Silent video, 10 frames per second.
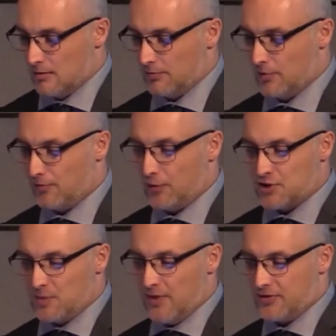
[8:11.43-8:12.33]
For the
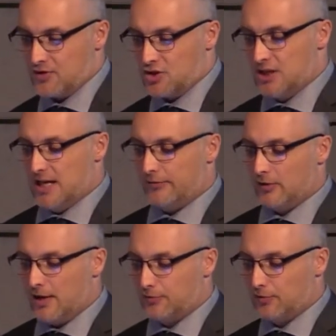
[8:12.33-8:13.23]
first month, she never
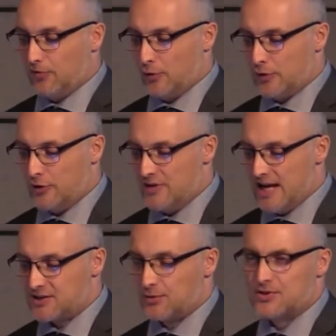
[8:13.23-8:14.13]
left her phone on her
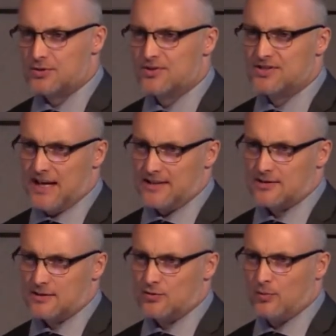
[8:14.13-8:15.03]
desk or student's
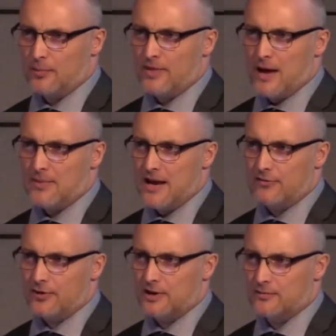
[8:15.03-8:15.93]
desk. Because remember, that
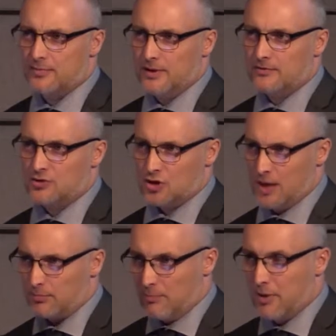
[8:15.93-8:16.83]
behavior had been
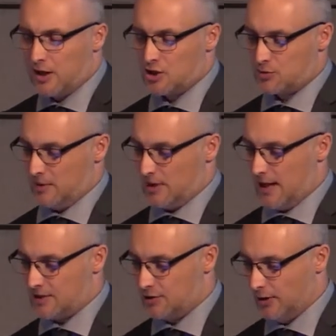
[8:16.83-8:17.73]
shaped by punishment
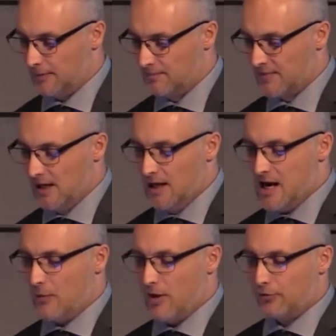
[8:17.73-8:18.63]
last year.
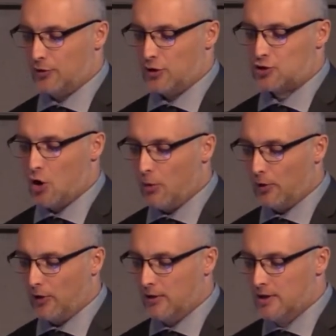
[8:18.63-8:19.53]
However, in
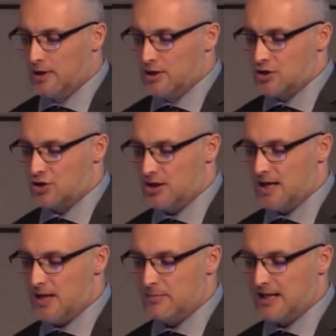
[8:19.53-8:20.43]
October, she
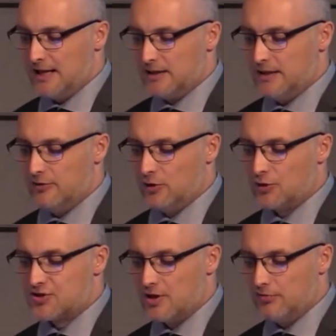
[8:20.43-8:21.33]
again began leaving
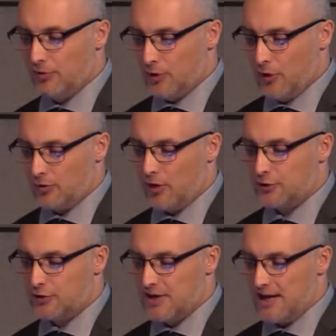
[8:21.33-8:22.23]
her cell phone out on
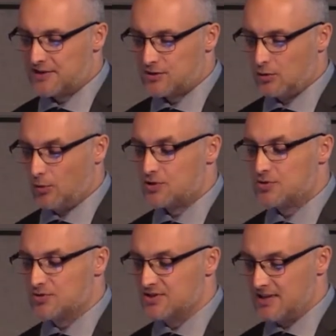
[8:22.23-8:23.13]
her desk or
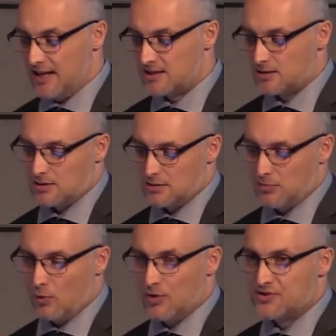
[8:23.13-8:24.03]
student's desk
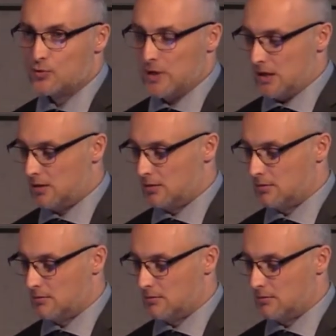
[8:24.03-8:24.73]
about once a week.